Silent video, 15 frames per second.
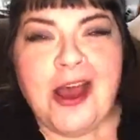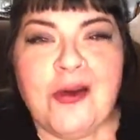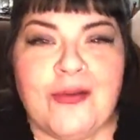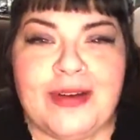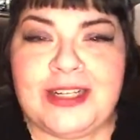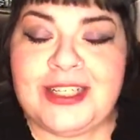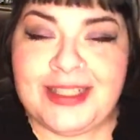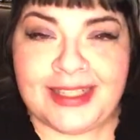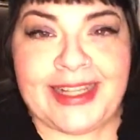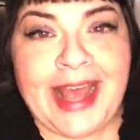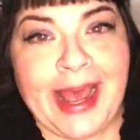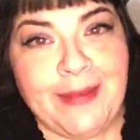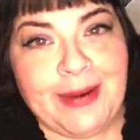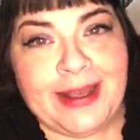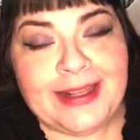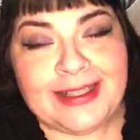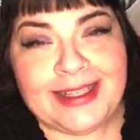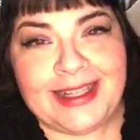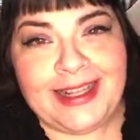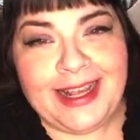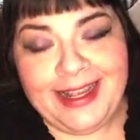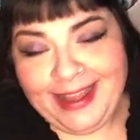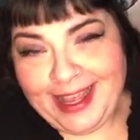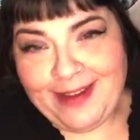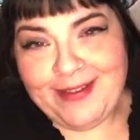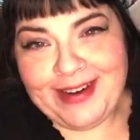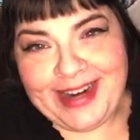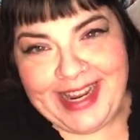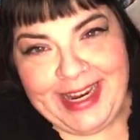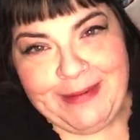Which is sad because they were
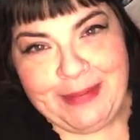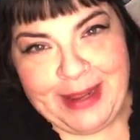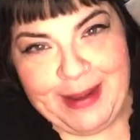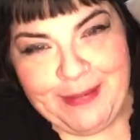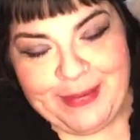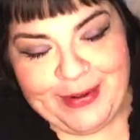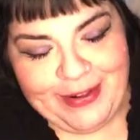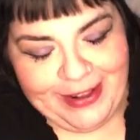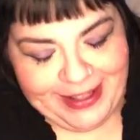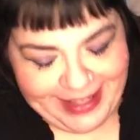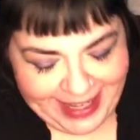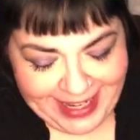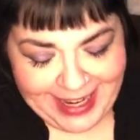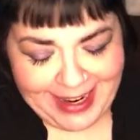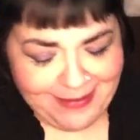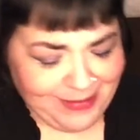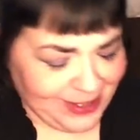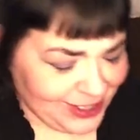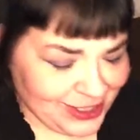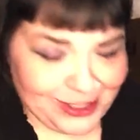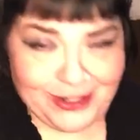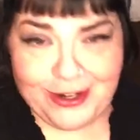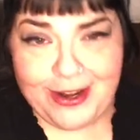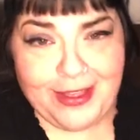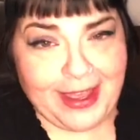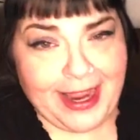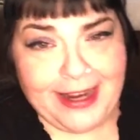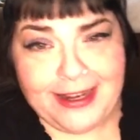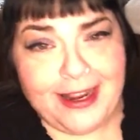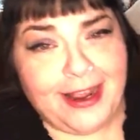neat people. I'm sure
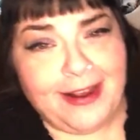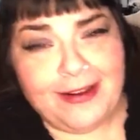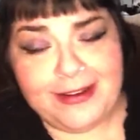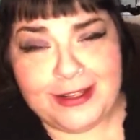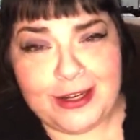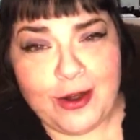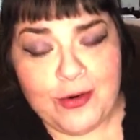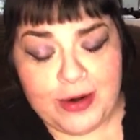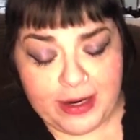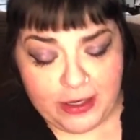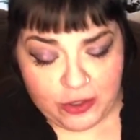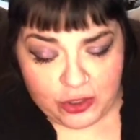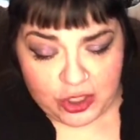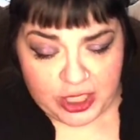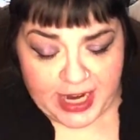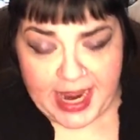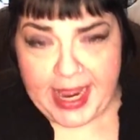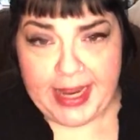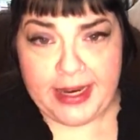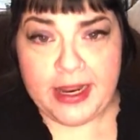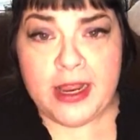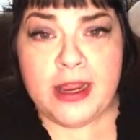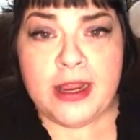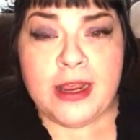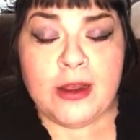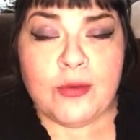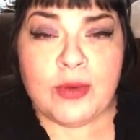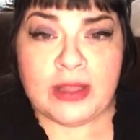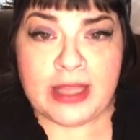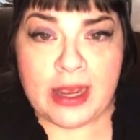they don't understand
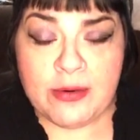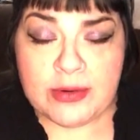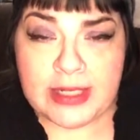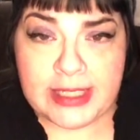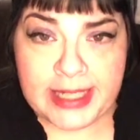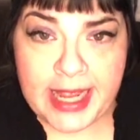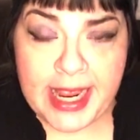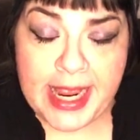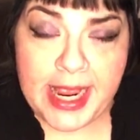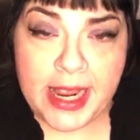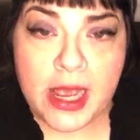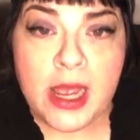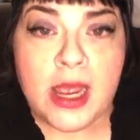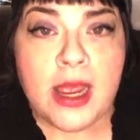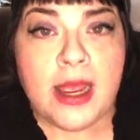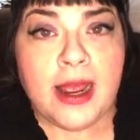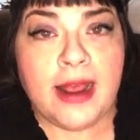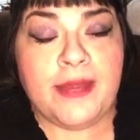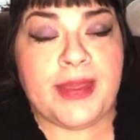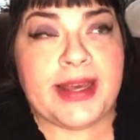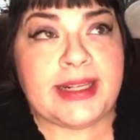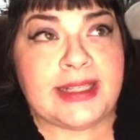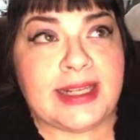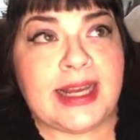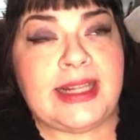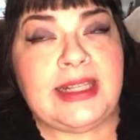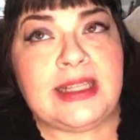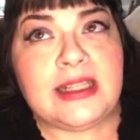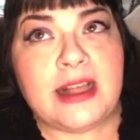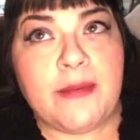what they were seeing. And they said
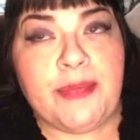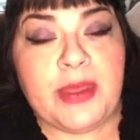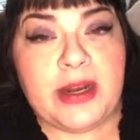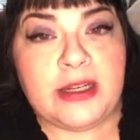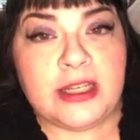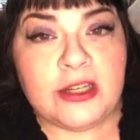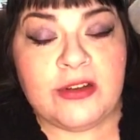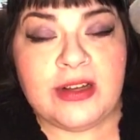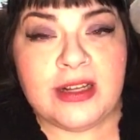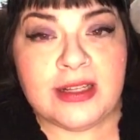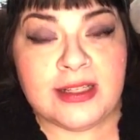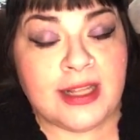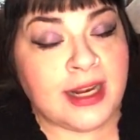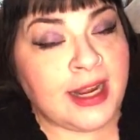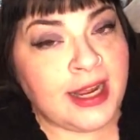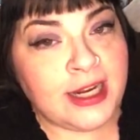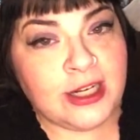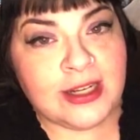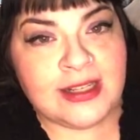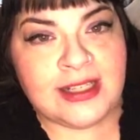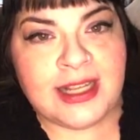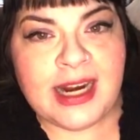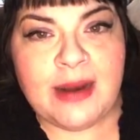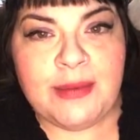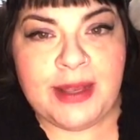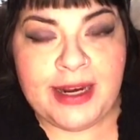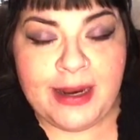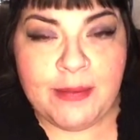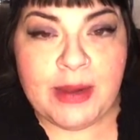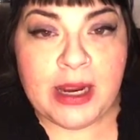something to us, and I just said, I'm
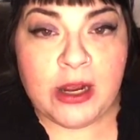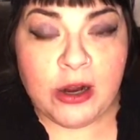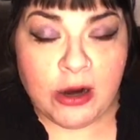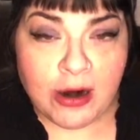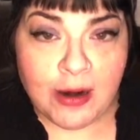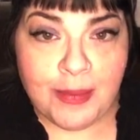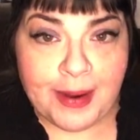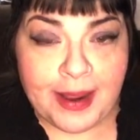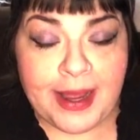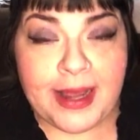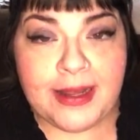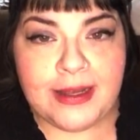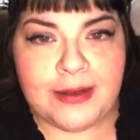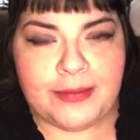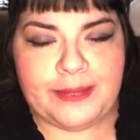getting my car back.